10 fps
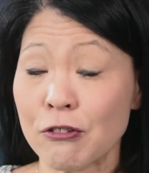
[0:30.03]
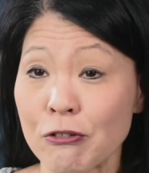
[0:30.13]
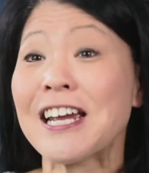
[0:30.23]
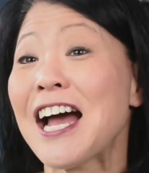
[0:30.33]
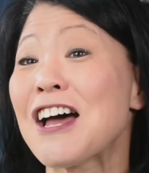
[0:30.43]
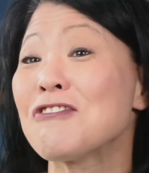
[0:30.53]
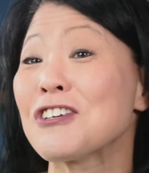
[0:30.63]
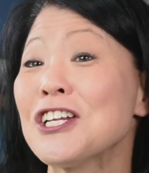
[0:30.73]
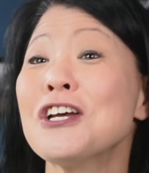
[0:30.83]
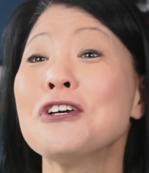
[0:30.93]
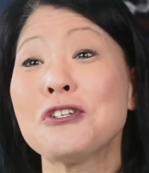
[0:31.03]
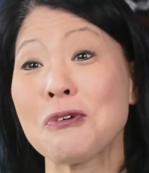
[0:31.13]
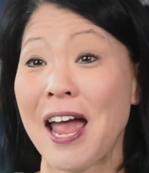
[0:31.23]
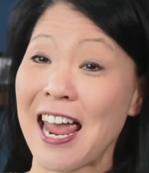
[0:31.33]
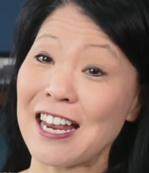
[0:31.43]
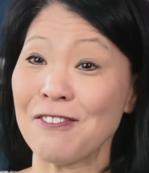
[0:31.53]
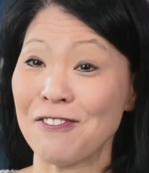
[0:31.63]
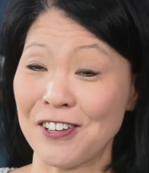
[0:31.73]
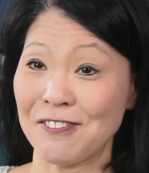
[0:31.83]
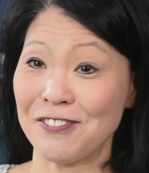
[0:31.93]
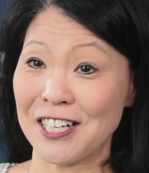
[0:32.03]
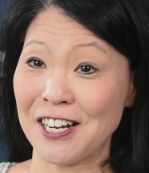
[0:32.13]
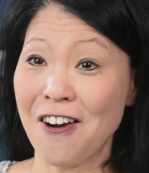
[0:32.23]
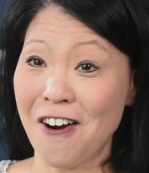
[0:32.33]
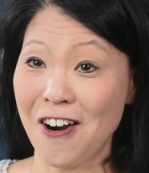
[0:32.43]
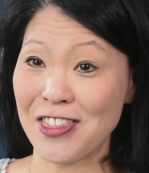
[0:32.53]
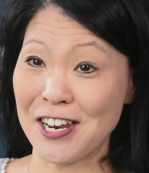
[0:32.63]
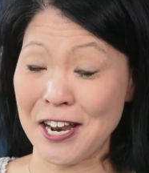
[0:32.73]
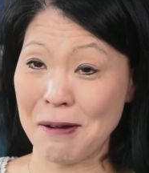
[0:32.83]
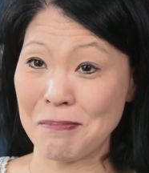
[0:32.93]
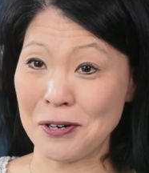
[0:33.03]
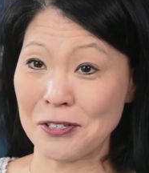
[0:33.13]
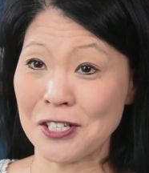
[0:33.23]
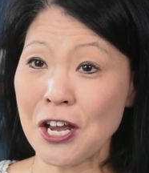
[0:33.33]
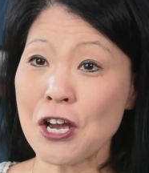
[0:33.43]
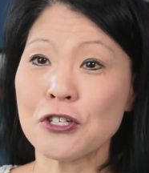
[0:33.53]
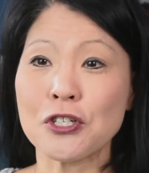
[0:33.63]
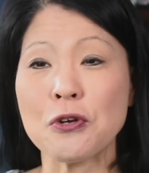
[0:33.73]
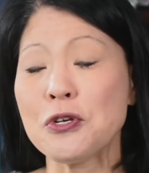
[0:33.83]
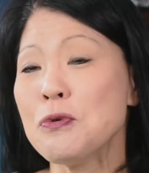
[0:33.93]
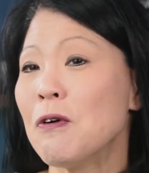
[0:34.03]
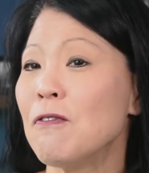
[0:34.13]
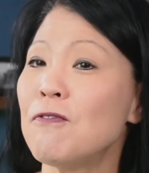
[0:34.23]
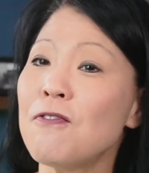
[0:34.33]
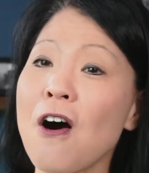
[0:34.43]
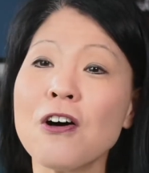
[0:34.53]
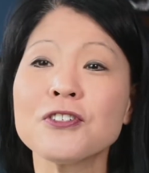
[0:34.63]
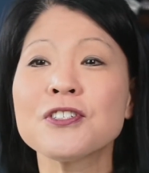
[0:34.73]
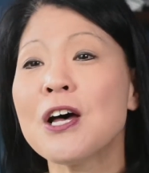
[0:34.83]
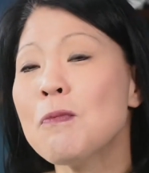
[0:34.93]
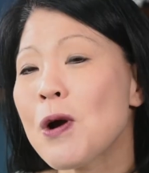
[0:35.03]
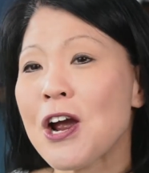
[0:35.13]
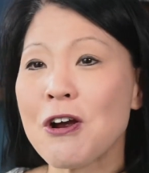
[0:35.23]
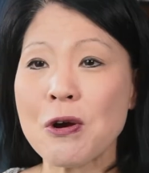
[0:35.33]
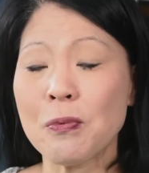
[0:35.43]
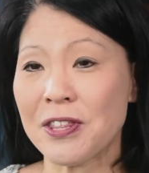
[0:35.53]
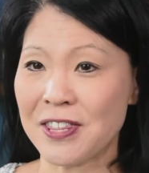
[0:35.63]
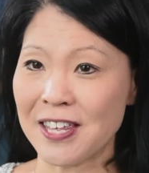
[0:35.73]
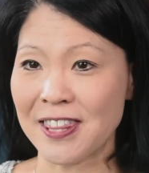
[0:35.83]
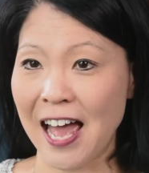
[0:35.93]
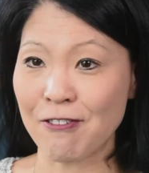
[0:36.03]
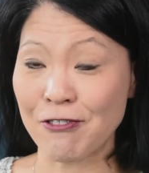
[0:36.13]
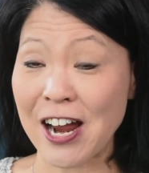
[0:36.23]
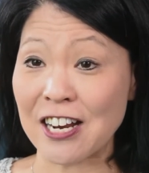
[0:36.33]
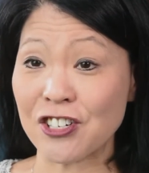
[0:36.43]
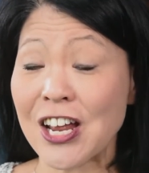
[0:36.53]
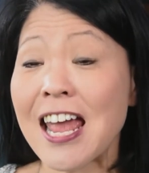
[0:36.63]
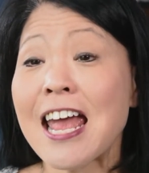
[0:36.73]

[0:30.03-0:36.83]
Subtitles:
300 to 850 are the numbers. So you will fall somewhere within that range.